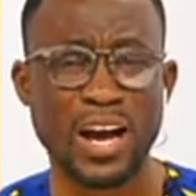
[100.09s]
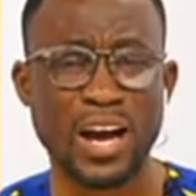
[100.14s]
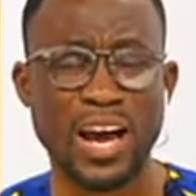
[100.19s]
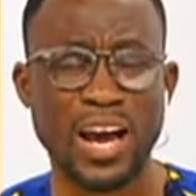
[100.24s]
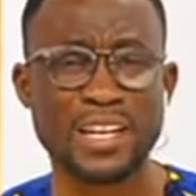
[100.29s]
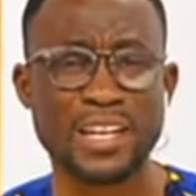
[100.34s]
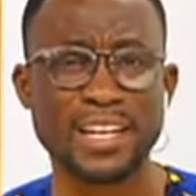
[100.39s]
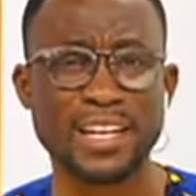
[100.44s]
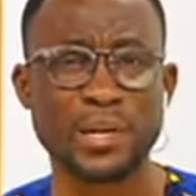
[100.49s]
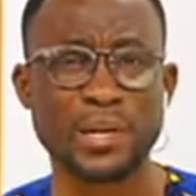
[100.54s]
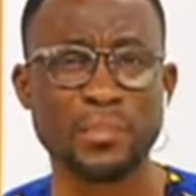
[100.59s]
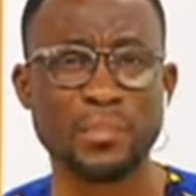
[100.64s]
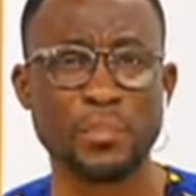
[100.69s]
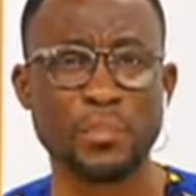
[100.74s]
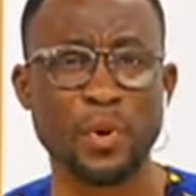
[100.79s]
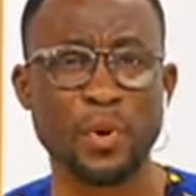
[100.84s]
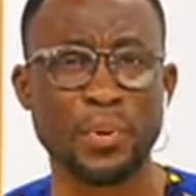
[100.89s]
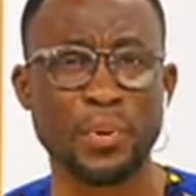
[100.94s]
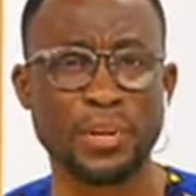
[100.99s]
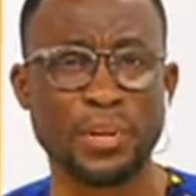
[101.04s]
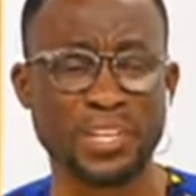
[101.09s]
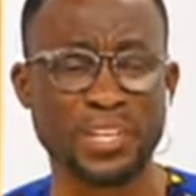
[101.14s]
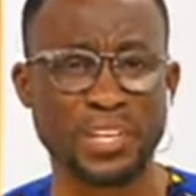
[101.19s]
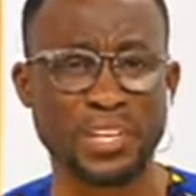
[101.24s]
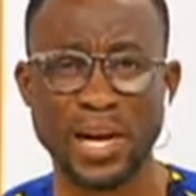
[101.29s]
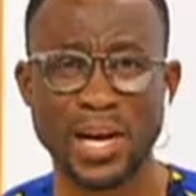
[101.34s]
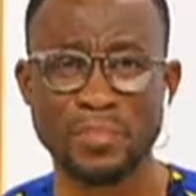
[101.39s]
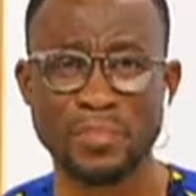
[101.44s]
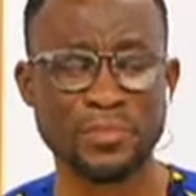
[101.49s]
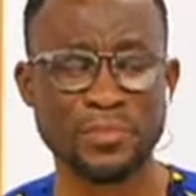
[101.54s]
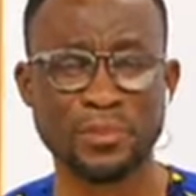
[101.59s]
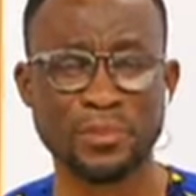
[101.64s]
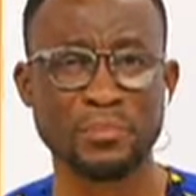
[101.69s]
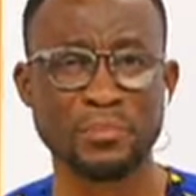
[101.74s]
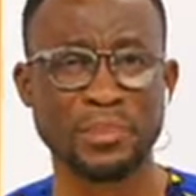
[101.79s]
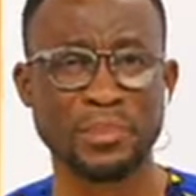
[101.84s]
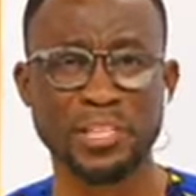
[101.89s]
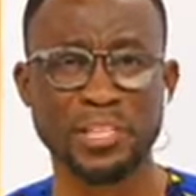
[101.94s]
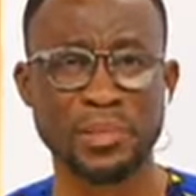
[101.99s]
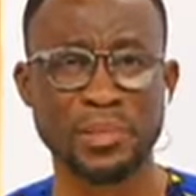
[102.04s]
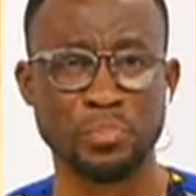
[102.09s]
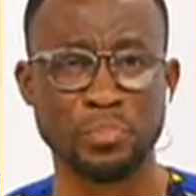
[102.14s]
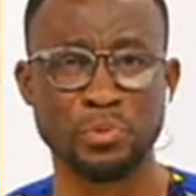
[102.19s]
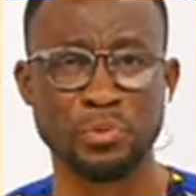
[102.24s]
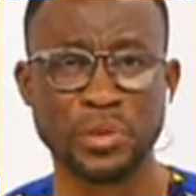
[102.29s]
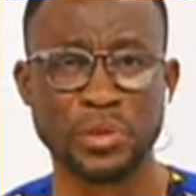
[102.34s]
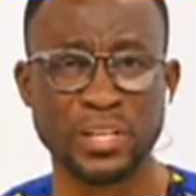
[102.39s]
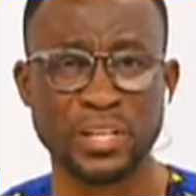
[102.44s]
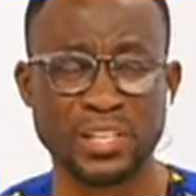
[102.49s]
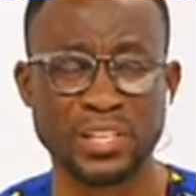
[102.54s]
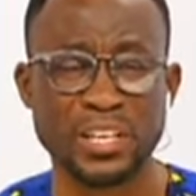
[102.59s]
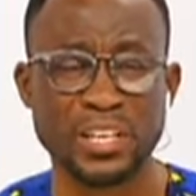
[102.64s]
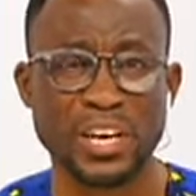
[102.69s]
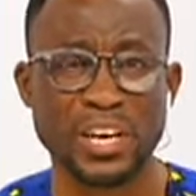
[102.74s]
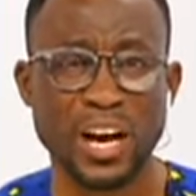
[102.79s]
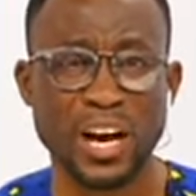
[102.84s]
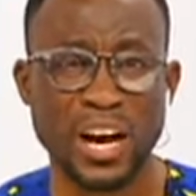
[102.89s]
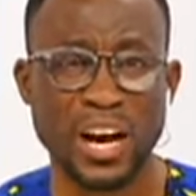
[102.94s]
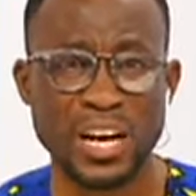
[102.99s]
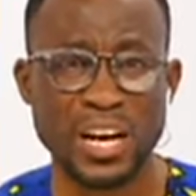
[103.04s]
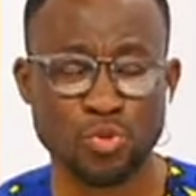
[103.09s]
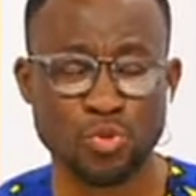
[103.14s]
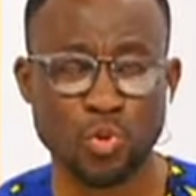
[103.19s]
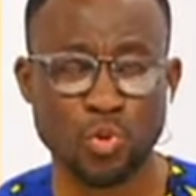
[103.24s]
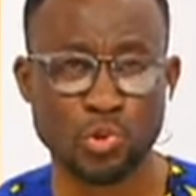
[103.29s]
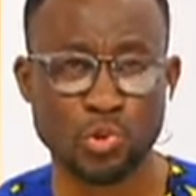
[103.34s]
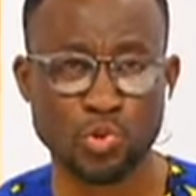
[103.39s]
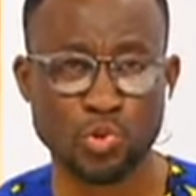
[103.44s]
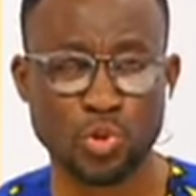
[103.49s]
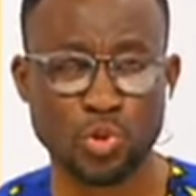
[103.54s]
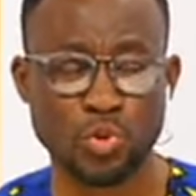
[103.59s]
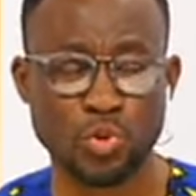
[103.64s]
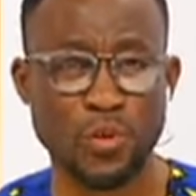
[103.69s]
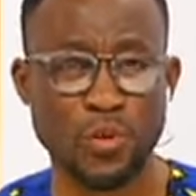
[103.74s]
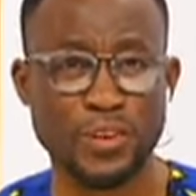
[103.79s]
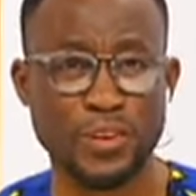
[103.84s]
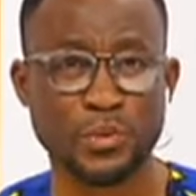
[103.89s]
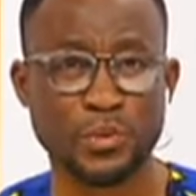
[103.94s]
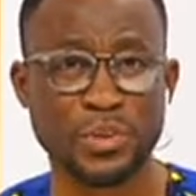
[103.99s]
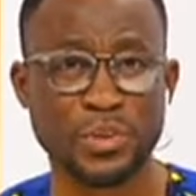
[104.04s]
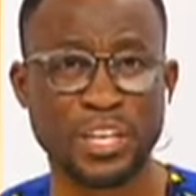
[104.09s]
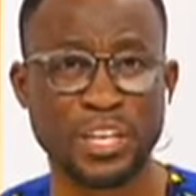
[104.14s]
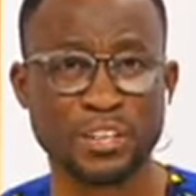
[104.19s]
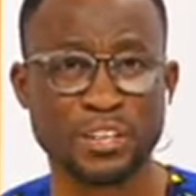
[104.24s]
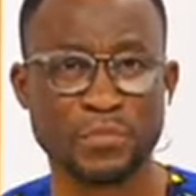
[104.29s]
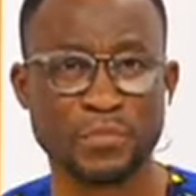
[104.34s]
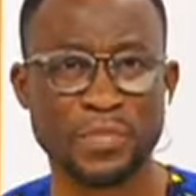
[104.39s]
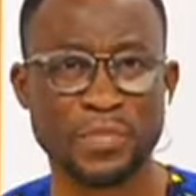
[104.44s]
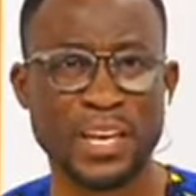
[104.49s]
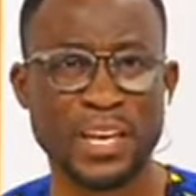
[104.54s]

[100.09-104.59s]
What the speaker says: didn't have more penny apart from the booing I course on over the weekend.